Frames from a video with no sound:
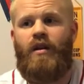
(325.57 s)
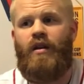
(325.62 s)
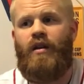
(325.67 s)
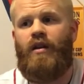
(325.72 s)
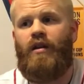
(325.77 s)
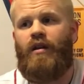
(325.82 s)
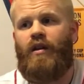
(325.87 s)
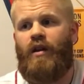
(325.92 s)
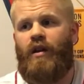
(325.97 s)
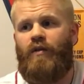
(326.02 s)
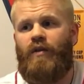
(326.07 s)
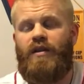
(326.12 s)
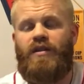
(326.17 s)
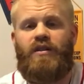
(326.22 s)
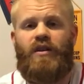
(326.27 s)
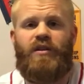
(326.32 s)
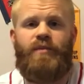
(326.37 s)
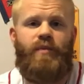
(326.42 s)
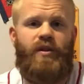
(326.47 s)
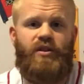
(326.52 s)
Red Sox
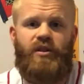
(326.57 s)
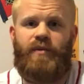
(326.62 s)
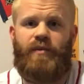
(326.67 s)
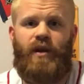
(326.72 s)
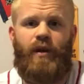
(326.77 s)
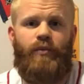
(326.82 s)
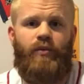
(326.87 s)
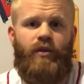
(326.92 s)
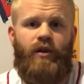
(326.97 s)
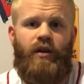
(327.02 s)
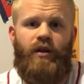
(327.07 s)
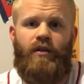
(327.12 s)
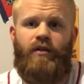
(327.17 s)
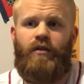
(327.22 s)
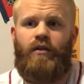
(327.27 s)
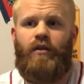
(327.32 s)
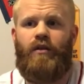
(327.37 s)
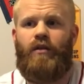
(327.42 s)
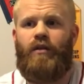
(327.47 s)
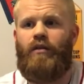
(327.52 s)
pitching's been upgraded.
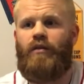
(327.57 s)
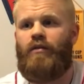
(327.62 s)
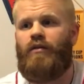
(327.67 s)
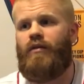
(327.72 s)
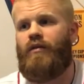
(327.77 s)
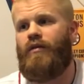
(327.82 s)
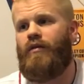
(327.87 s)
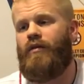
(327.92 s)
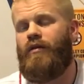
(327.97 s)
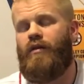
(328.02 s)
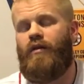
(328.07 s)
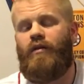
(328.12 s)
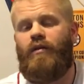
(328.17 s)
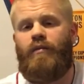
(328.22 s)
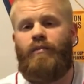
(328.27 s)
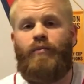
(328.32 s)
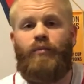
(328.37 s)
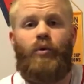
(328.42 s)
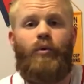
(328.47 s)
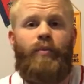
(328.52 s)
Their
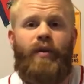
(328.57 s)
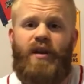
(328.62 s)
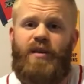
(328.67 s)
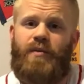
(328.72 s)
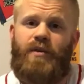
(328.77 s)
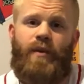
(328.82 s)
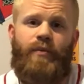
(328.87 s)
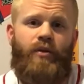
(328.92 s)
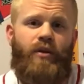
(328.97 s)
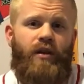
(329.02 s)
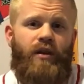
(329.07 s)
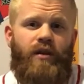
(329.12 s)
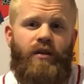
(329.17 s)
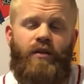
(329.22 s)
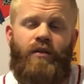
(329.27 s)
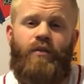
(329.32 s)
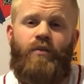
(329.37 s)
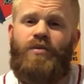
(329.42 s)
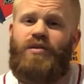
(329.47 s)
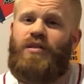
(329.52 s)
bullpen's been upgraded. We're
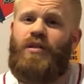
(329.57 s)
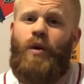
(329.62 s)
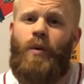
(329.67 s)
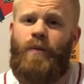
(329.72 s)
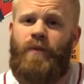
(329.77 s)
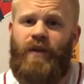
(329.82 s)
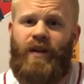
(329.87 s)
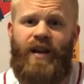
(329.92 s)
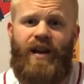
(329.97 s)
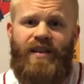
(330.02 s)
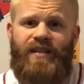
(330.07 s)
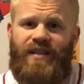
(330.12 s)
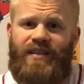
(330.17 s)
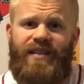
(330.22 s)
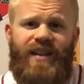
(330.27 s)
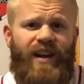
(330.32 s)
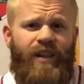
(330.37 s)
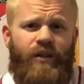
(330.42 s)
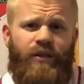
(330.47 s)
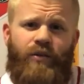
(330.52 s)
still hoping for guys like Tyler
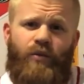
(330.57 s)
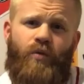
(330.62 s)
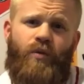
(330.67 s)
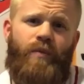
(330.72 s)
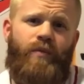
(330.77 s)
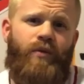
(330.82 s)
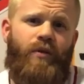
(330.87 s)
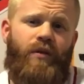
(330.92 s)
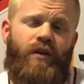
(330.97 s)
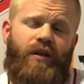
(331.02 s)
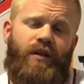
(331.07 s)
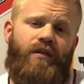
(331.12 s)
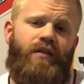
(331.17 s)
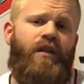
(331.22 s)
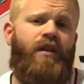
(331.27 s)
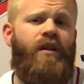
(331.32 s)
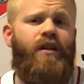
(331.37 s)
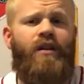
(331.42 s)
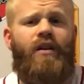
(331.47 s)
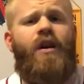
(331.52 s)
Thornburg and
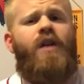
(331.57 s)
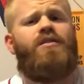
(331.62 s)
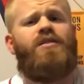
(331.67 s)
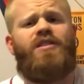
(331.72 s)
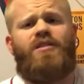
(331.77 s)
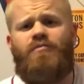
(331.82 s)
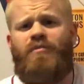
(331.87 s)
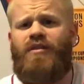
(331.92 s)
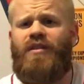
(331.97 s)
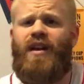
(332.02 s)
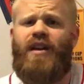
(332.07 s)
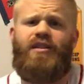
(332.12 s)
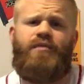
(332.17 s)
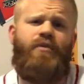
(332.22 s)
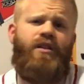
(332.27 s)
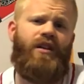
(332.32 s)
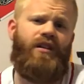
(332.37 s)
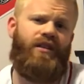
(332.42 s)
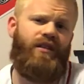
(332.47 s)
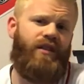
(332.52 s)
Carson Smith to actually make a
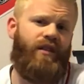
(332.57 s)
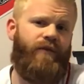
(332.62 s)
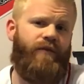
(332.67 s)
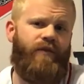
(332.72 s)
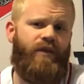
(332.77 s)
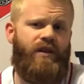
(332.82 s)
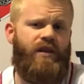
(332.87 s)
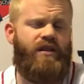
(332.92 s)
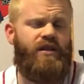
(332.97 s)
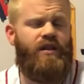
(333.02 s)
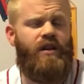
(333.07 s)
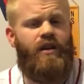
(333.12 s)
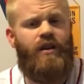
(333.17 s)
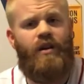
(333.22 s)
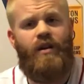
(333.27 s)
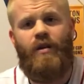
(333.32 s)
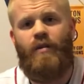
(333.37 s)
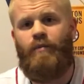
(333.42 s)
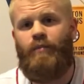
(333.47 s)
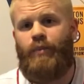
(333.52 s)
difference.
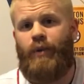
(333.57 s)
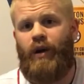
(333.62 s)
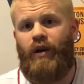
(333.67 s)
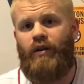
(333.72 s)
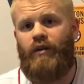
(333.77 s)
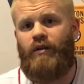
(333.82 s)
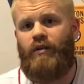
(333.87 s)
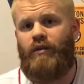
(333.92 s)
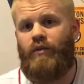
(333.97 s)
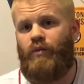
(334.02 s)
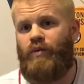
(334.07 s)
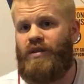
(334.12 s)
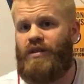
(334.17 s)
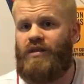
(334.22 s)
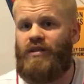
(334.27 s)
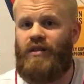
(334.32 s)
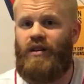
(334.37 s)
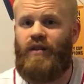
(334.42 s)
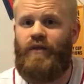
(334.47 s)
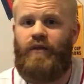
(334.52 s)
But we still have
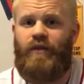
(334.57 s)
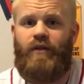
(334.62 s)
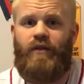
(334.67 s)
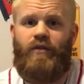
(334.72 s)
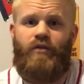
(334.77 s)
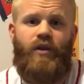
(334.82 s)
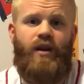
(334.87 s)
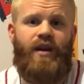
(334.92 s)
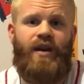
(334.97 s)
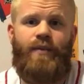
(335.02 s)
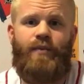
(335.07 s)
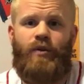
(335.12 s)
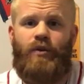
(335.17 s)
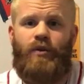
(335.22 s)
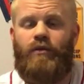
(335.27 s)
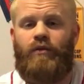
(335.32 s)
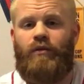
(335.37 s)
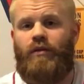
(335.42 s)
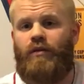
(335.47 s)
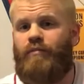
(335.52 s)
Craig Kimbrell
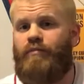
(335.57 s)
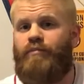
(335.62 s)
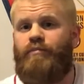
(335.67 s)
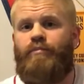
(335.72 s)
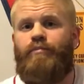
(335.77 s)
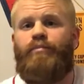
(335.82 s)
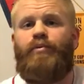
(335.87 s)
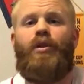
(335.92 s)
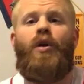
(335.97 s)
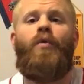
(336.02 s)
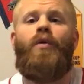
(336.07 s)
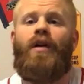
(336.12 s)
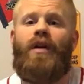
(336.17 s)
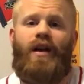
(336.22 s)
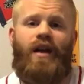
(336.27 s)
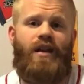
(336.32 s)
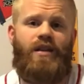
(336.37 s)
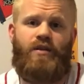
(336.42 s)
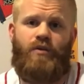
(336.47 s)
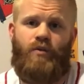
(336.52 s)
blowing guys
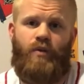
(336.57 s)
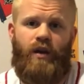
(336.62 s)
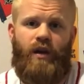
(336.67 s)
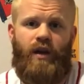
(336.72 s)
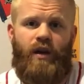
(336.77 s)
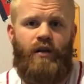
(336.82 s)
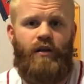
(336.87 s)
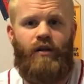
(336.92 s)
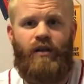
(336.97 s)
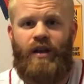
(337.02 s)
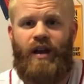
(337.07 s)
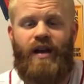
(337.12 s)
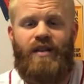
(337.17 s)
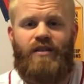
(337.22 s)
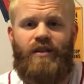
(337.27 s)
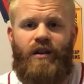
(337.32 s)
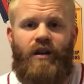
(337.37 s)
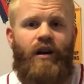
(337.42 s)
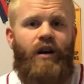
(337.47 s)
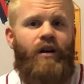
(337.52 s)
away, guys on a Hall
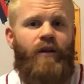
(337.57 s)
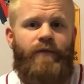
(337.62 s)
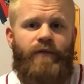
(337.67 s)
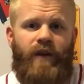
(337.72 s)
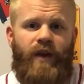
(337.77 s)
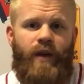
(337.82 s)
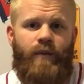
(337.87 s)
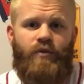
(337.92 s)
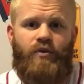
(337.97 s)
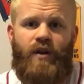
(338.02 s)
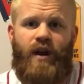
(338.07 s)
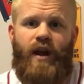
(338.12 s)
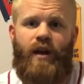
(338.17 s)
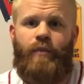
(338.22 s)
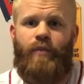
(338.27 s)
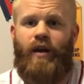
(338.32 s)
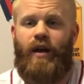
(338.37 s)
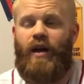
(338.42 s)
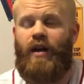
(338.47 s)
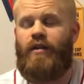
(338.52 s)
of Fame track
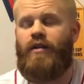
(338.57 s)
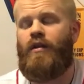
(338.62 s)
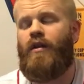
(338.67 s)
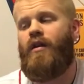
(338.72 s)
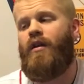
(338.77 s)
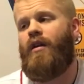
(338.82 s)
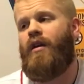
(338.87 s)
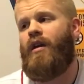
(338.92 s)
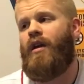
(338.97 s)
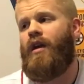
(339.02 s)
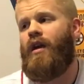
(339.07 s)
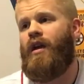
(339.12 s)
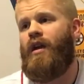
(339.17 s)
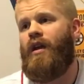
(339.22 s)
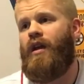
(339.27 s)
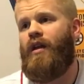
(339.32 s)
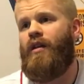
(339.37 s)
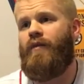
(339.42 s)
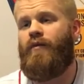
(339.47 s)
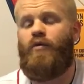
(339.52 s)
path. And, of
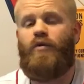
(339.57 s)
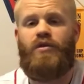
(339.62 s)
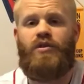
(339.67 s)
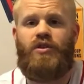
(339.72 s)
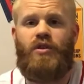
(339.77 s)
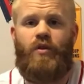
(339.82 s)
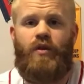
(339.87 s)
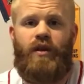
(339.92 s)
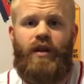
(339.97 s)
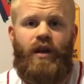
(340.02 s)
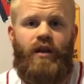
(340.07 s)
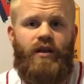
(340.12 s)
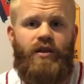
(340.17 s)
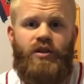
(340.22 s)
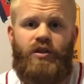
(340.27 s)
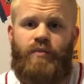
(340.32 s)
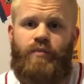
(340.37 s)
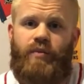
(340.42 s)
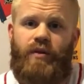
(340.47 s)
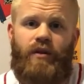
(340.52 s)
course, Joe Kelly just being
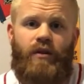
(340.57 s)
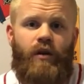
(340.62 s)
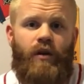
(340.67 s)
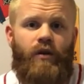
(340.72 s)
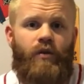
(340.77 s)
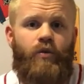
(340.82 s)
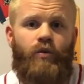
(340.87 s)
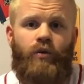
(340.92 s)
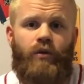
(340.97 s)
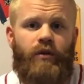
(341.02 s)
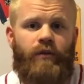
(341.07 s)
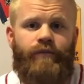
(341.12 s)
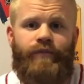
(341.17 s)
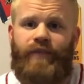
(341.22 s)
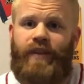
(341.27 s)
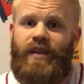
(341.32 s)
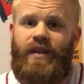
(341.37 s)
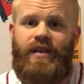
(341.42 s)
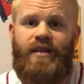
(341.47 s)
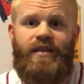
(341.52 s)
our cooler. He's
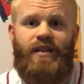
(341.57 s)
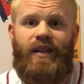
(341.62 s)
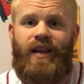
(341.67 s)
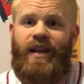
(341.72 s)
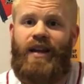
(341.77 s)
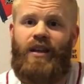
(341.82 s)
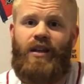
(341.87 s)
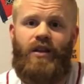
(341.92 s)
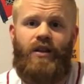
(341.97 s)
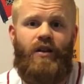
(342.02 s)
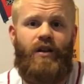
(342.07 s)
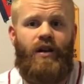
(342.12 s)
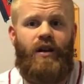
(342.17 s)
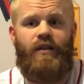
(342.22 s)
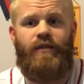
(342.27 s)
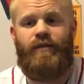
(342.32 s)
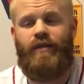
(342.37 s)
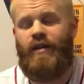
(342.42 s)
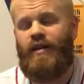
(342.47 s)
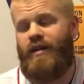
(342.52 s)
laying the law.
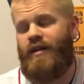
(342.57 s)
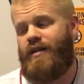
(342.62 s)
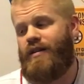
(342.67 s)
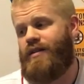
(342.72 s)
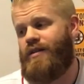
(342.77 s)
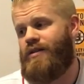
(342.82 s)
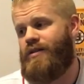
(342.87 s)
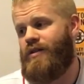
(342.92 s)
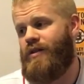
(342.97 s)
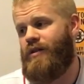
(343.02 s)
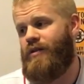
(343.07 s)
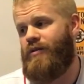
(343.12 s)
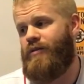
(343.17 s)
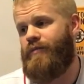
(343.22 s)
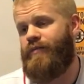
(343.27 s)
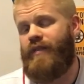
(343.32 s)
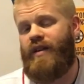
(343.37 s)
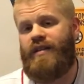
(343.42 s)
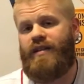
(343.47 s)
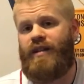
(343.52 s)
So it's going
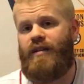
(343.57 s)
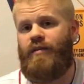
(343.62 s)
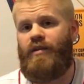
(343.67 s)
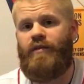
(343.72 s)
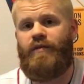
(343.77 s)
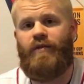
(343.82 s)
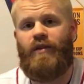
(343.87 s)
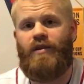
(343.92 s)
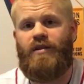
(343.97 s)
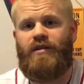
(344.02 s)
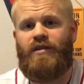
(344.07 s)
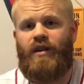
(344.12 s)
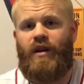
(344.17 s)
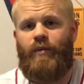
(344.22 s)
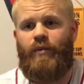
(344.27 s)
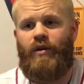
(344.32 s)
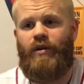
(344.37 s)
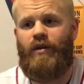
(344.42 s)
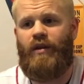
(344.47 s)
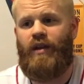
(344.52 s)
to be a fun summer,
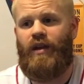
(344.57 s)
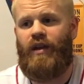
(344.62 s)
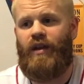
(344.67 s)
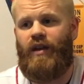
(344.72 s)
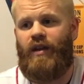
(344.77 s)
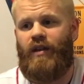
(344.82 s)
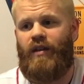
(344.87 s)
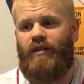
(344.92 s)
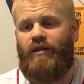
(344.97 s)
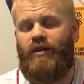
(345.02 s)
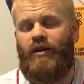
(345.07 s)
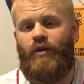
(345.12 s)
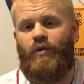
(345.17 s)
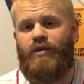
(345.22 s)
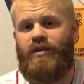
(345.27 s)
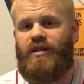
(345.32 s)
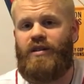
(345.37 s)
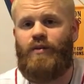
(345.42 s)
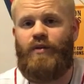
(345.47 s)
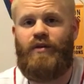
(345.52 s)
and, we'll see what
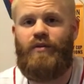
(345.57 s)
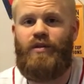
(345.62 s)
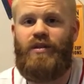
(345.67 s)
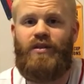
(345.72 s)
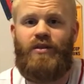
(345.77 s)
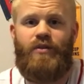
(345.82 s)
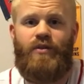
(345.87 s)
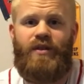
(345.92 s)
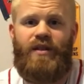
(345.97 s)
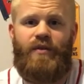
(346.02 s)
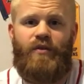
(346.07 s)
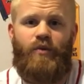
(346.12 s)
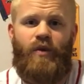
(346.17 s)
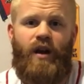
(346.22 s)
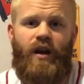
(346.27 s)
these two teams wind up.